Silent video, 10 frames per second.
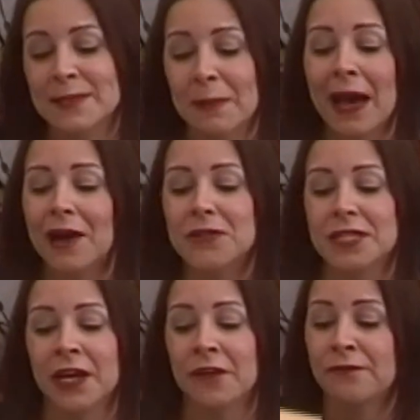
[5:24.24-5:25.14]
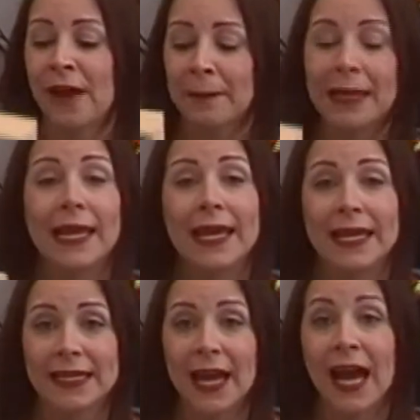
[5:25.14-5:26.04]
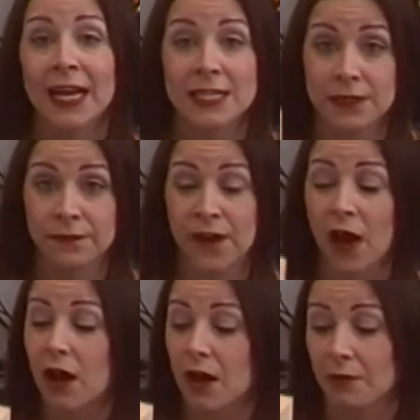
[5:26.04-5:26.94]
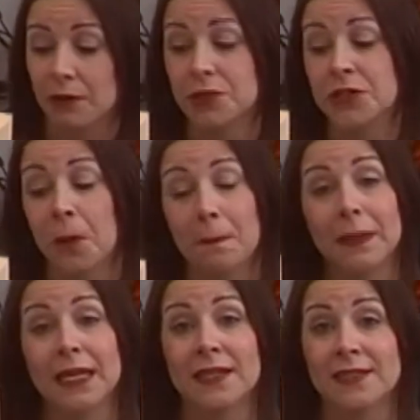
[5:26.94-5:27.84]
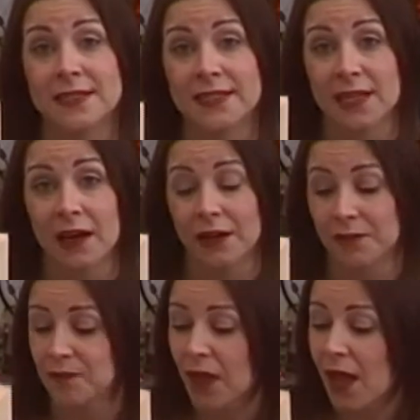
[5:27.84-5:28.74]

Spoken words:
It's about a family and a firm, Dombey and Son.